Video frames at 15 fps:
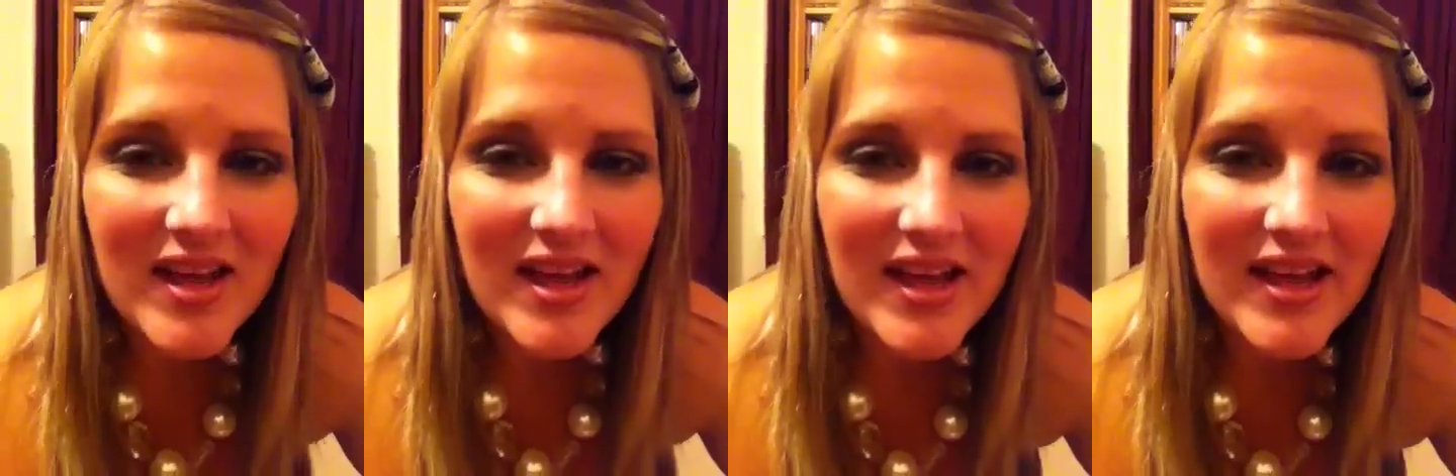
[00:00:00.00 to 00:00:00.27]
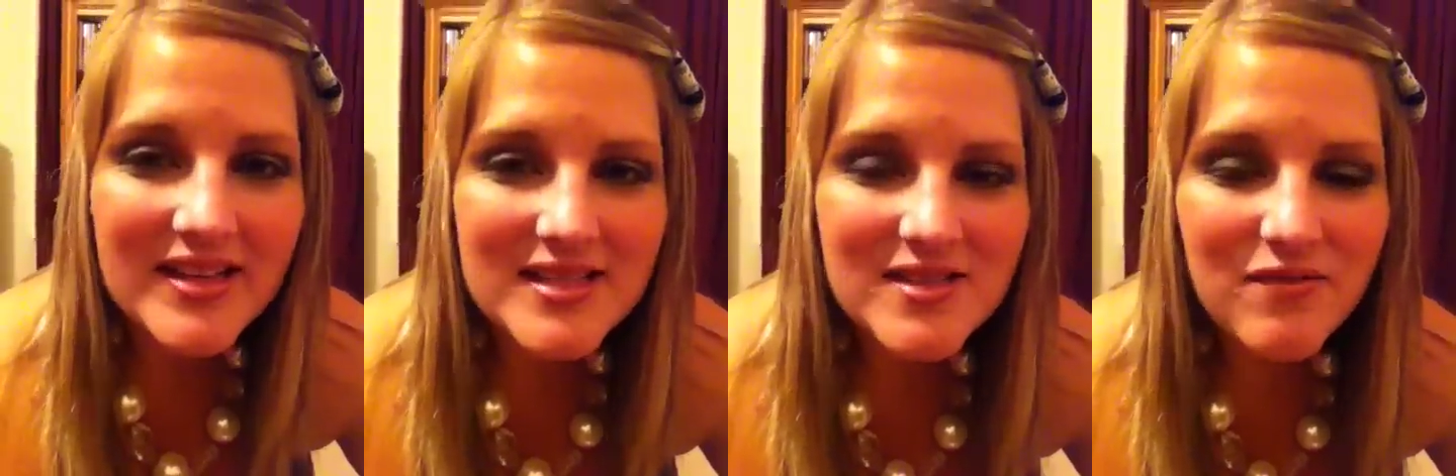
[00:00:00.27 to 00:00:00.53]

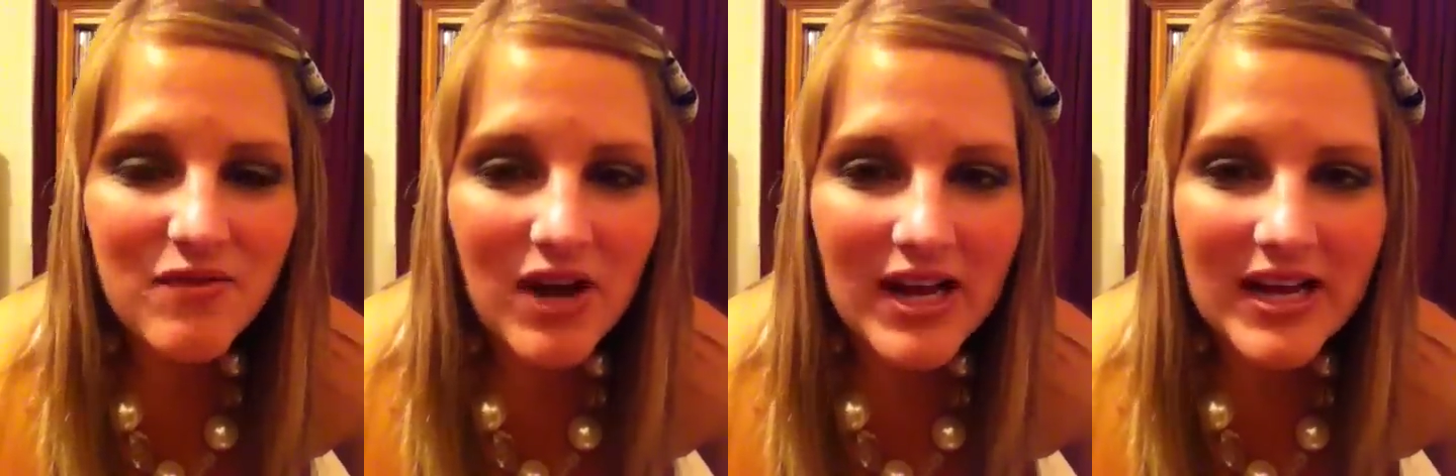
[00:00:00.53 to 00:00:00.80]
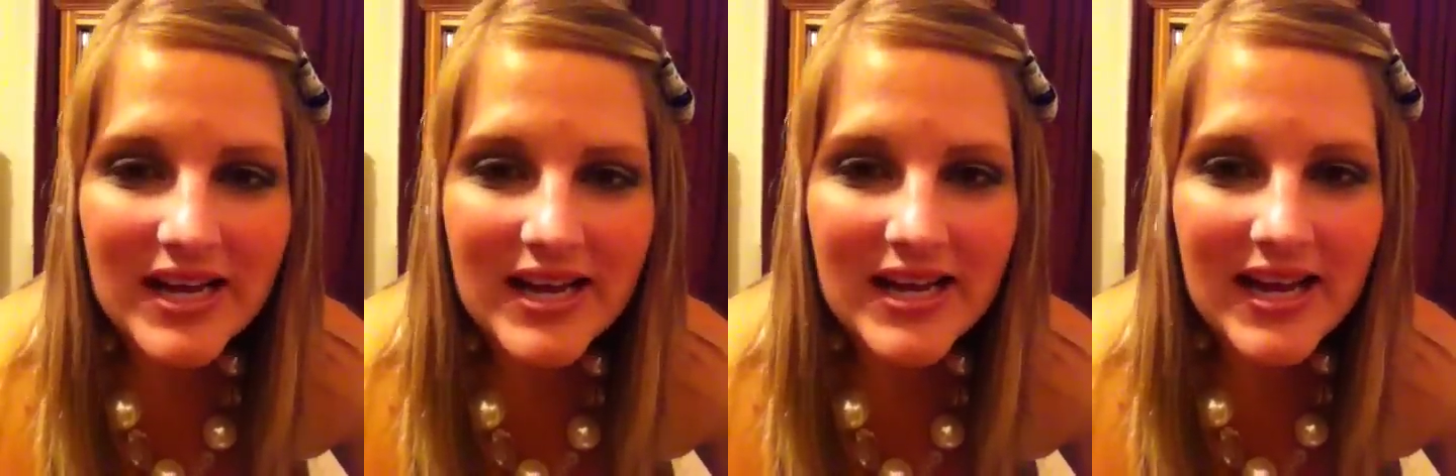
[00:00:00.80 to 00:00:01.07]
It's
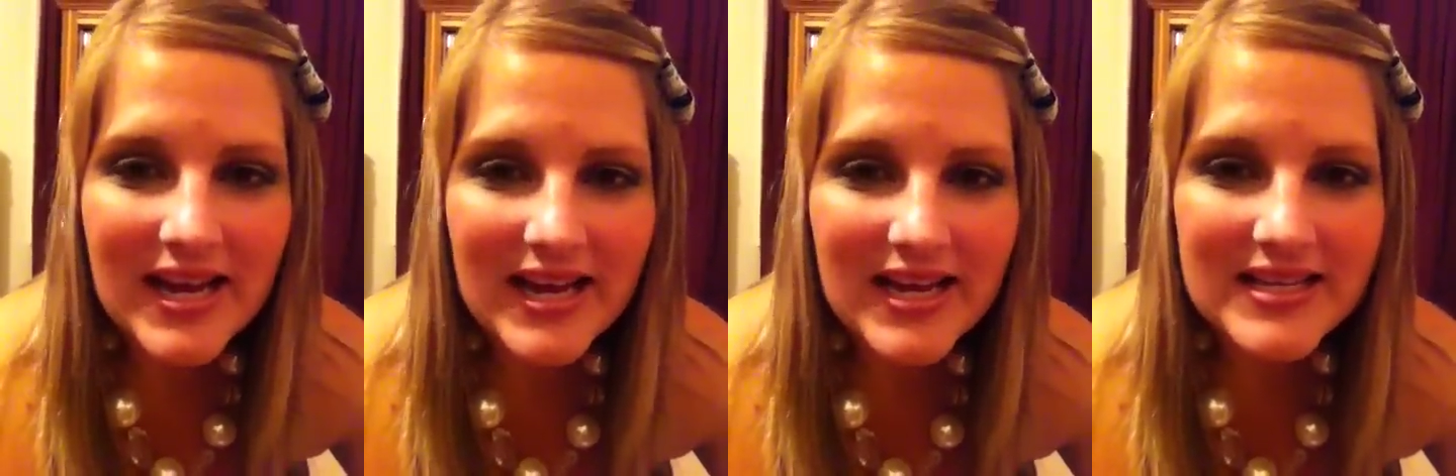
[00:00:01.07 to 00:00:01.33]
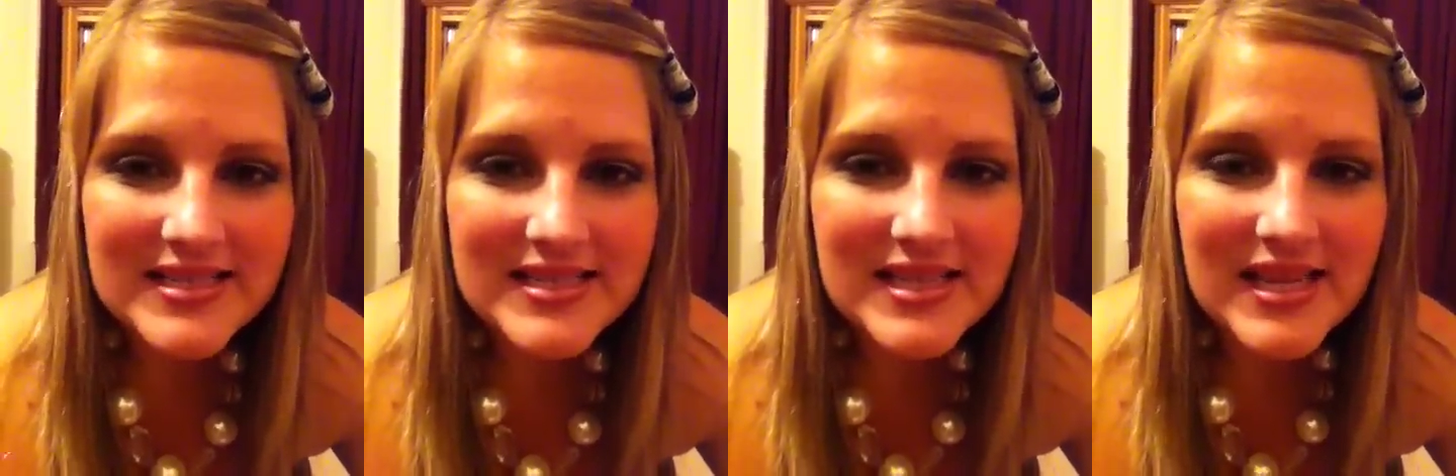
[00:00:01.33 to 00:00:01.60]
Friday
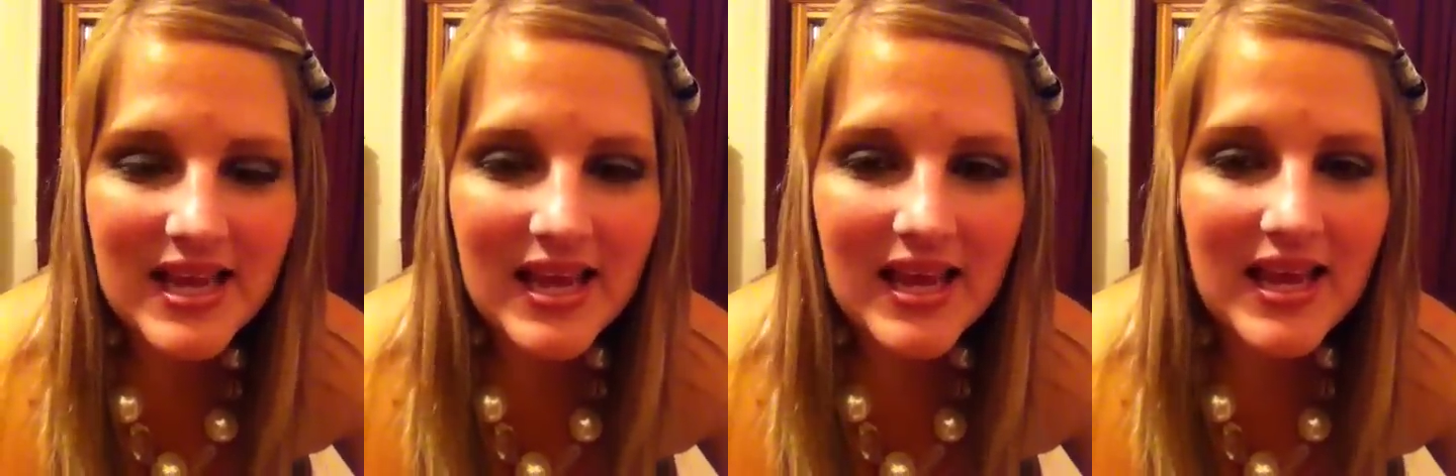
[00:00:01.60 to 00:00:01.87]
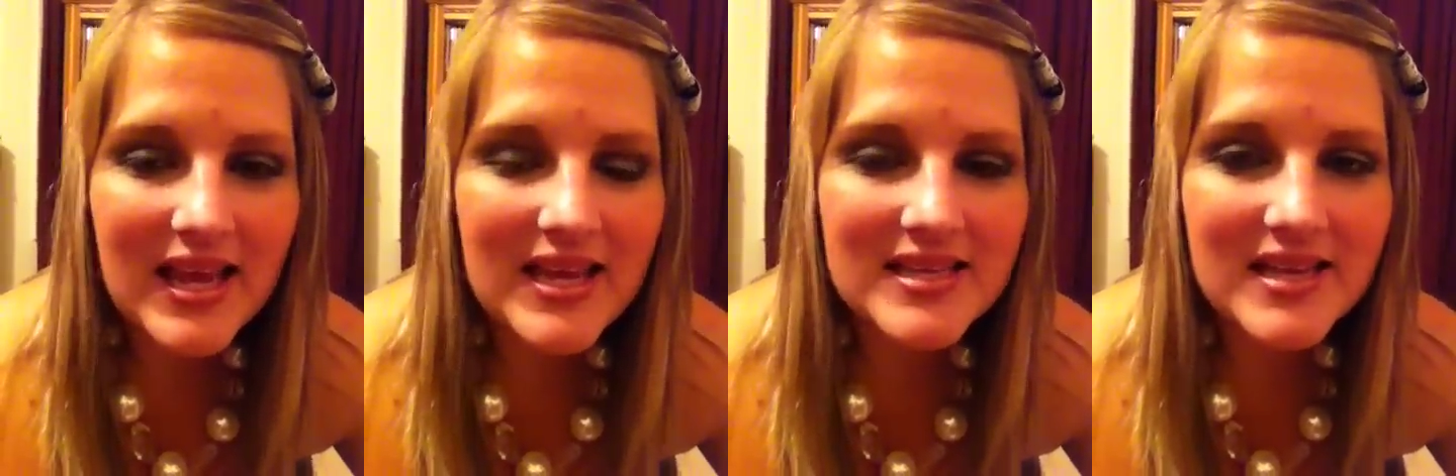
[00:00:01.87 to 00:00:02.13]
night,
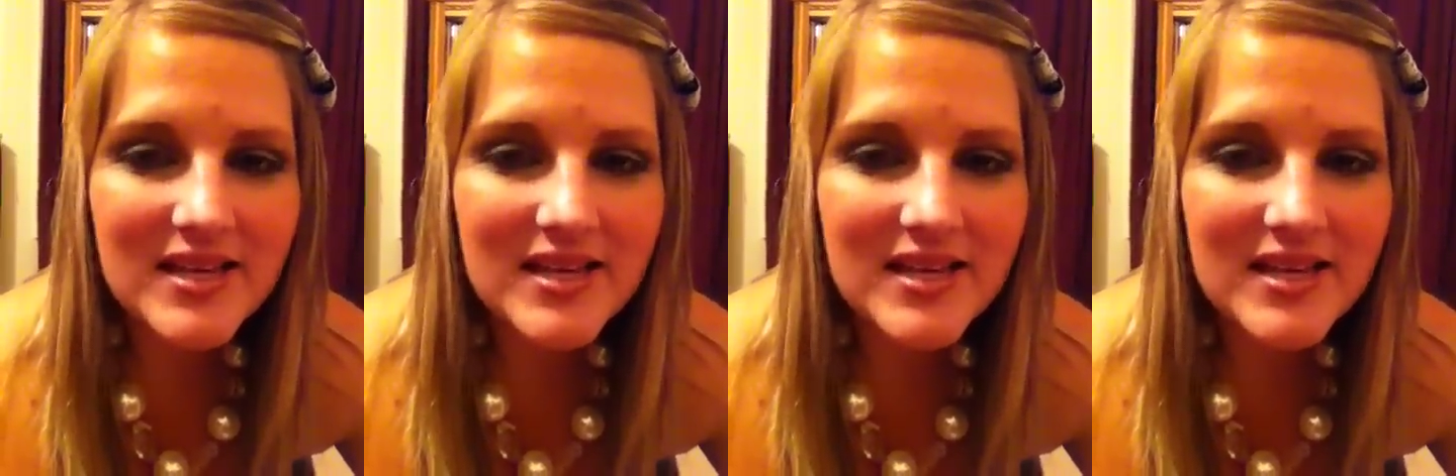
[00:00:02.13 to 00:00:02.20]
and